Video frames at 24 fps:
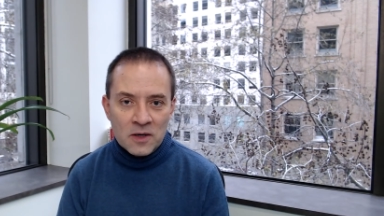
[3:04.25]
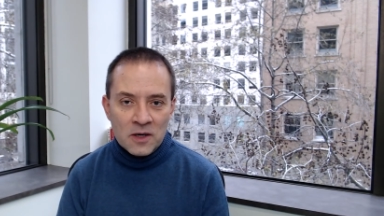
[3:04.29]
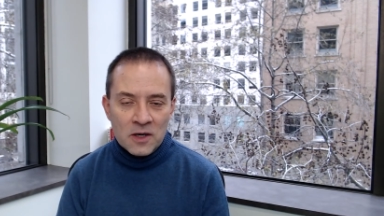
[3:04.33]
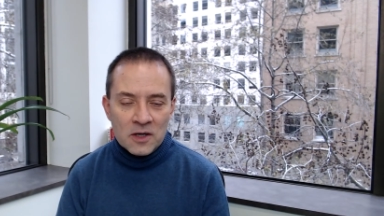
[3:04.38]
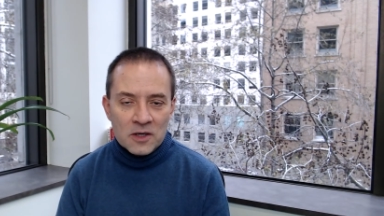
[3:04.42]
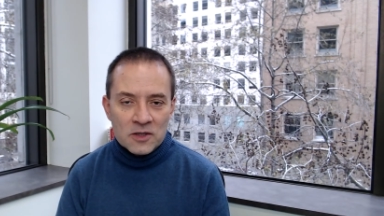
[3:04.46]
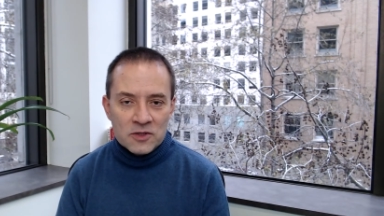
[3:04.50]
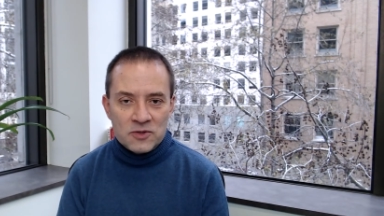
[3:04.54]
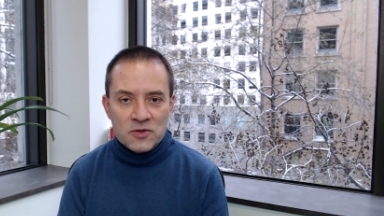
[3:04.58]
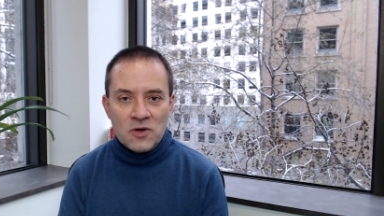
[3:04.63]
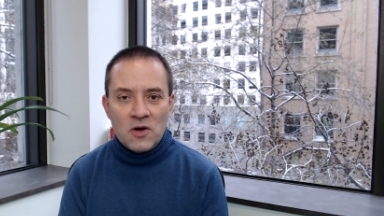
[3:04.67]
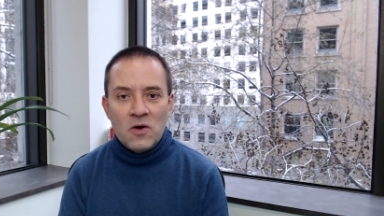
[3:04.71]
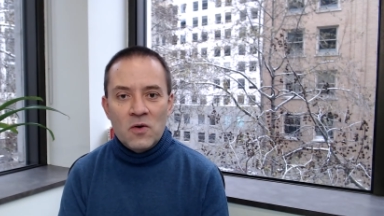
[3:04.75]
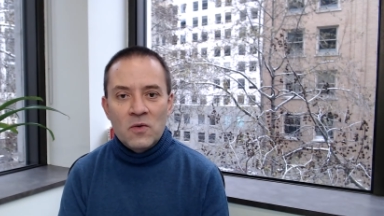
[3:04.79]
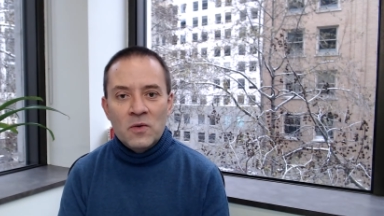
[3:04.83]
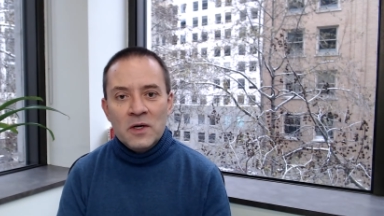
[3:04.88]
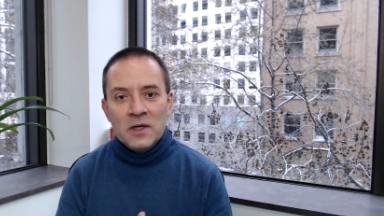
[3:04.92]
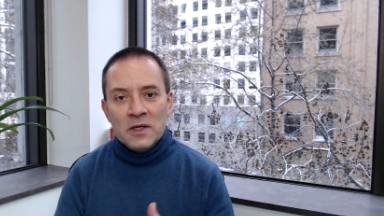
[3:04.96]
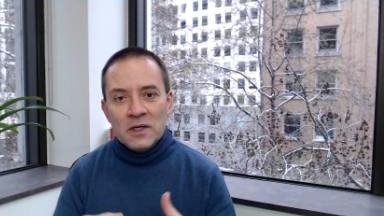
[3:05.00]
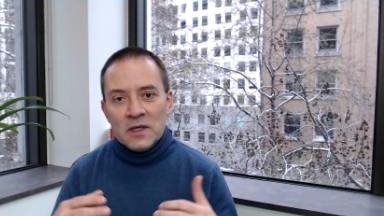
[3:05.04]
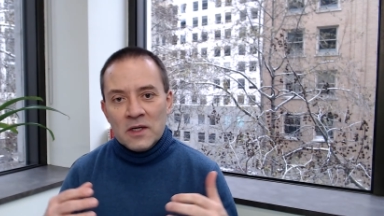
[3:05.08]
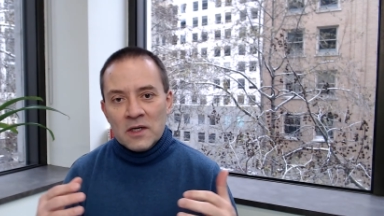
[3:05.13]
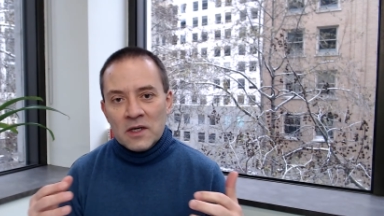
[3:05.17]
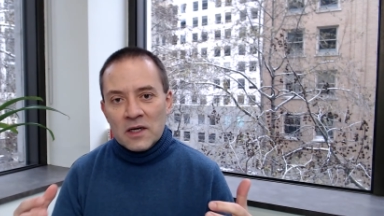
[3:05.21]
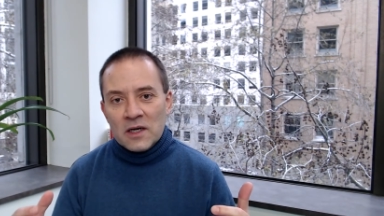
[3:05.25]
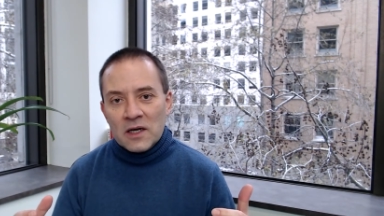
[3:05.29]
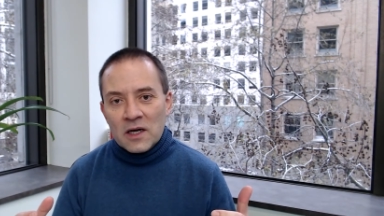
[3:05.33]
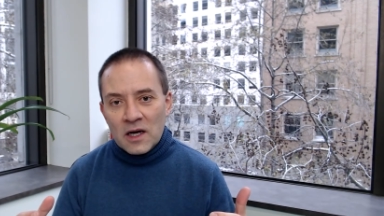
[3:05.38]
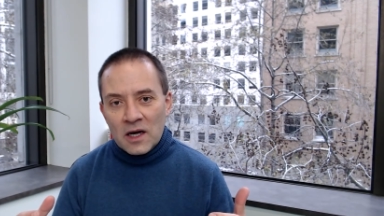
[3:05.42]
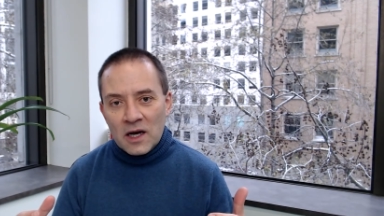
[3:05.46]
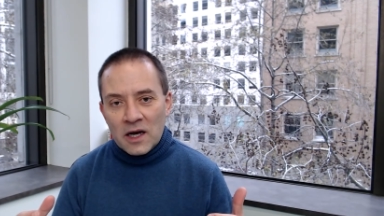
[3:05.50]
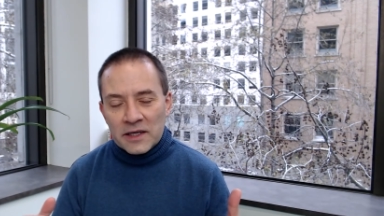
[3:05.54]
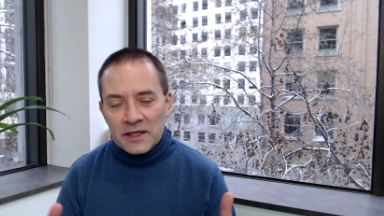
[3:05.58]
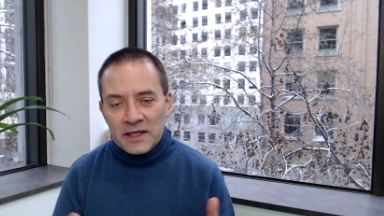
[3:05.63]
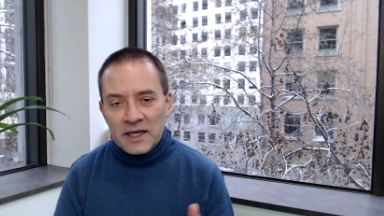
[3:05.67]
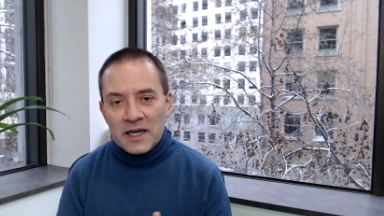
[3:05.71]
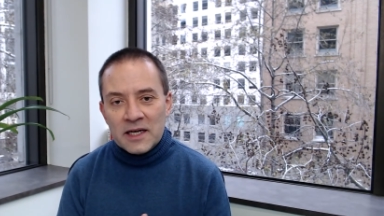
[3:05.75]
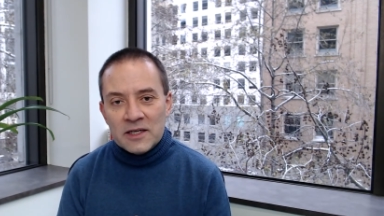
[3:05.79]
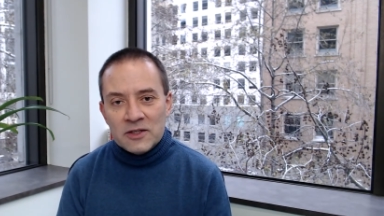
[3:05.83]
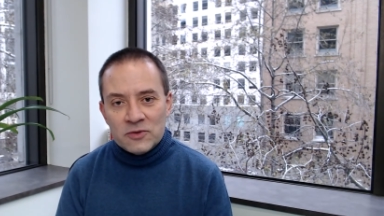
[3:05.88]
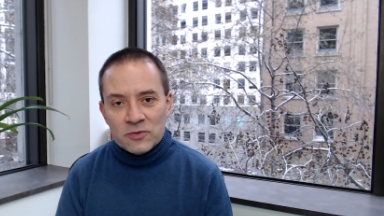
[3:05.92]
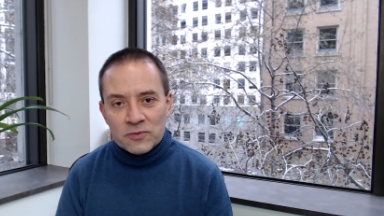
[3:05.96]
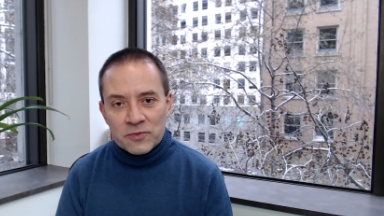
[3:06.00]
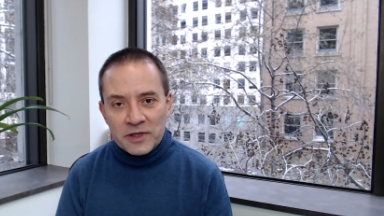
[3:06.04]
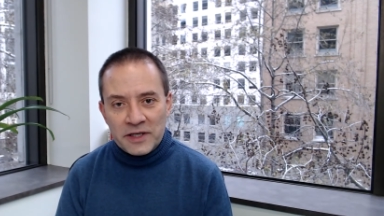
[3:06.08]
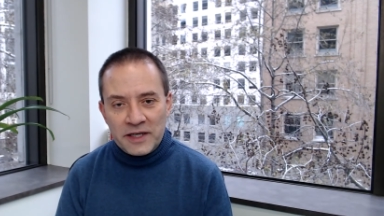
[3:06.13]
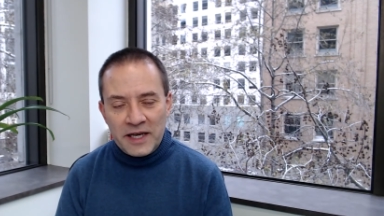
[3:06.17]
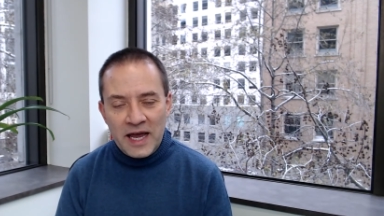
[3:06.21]
So again, to
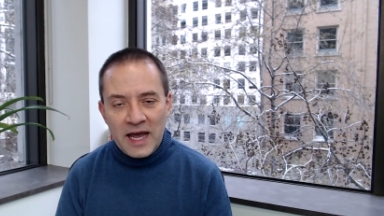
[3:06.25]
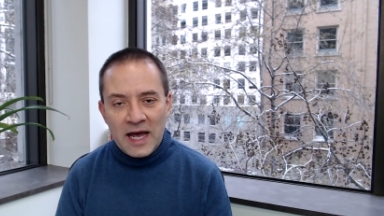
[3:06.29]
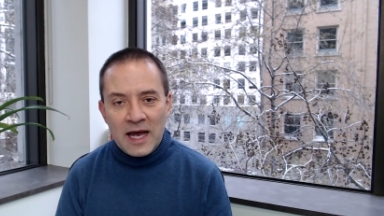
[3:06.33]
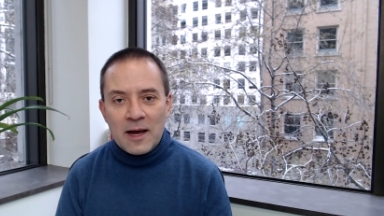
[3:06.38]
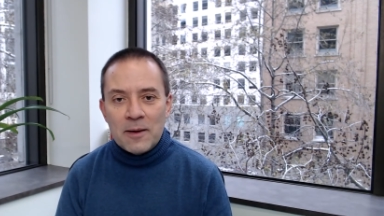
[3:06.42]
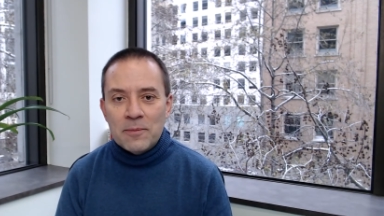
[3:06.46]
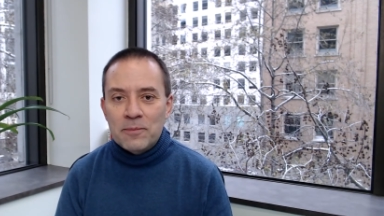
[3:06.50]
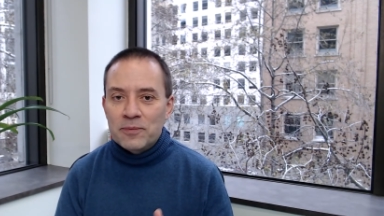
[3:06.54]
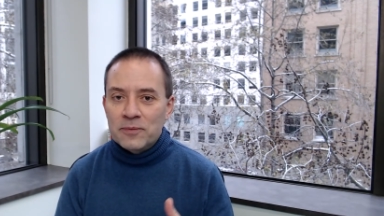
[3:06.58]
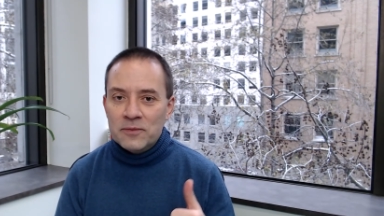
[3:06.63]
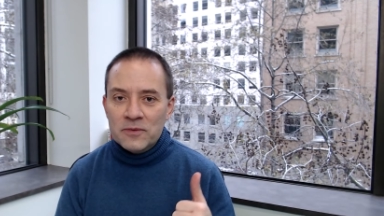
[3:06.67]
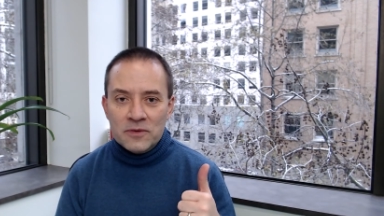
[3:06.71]
recap,